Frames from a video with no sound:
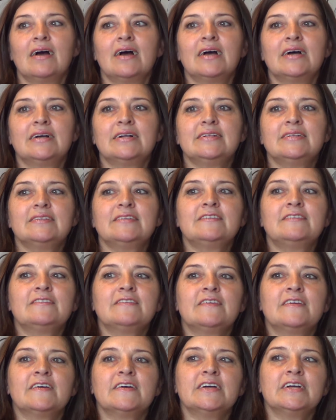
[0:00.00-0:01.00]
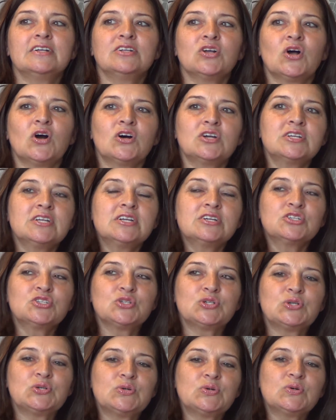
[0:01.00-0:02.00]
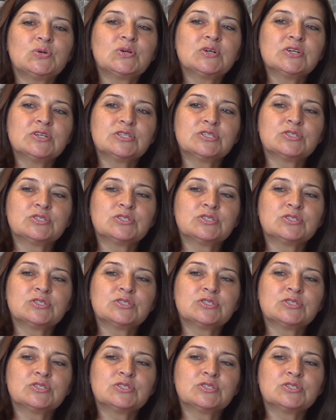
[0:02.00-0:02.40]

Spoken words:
and in order to